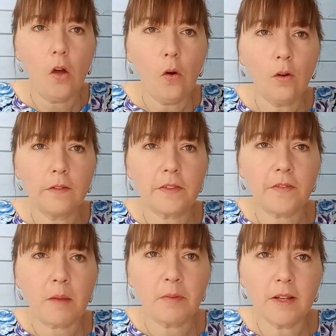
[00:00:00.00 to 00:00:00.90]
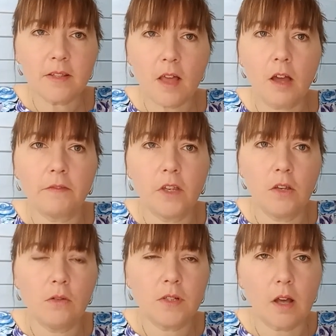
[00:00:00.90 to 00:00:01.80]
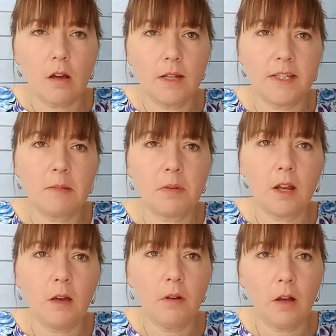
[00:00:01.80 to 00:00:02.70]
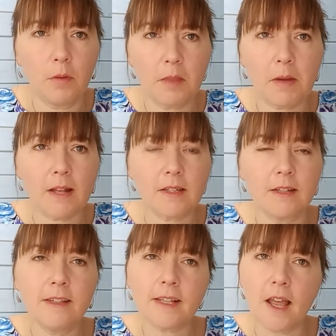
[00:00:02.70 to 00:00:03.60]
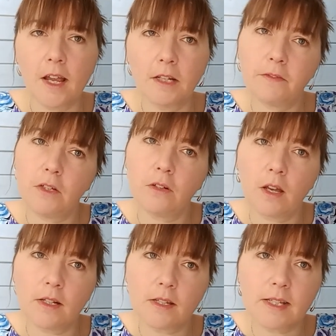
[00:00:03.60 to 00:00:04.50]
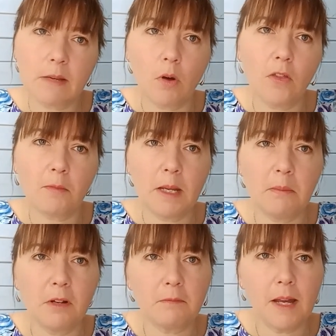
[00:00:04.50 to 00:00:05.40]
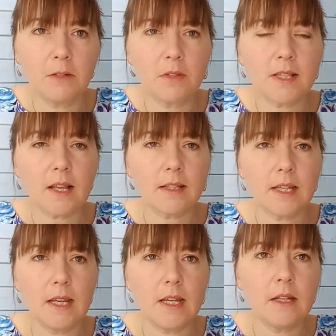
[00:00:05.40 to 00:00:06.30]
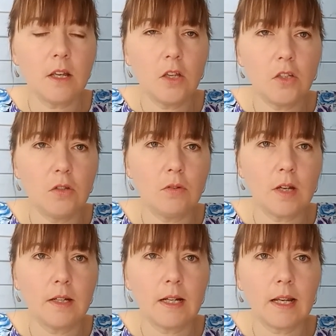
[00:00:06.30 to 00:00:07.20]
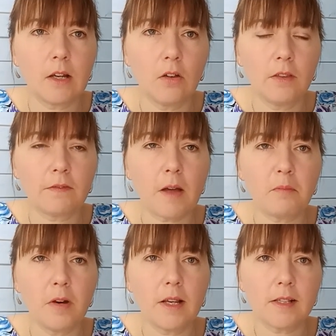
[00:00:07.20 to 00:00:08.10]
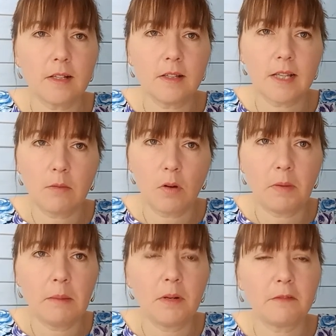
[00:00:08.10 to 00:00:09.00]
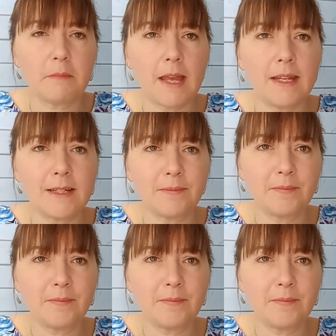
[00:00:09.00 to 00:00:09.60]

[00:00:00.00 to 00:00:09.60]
All of the fabrics that I've used are listed below along with the patterns, and if you'd like to see what other people have made with sateen, you can click on the fabrics and see what people have made.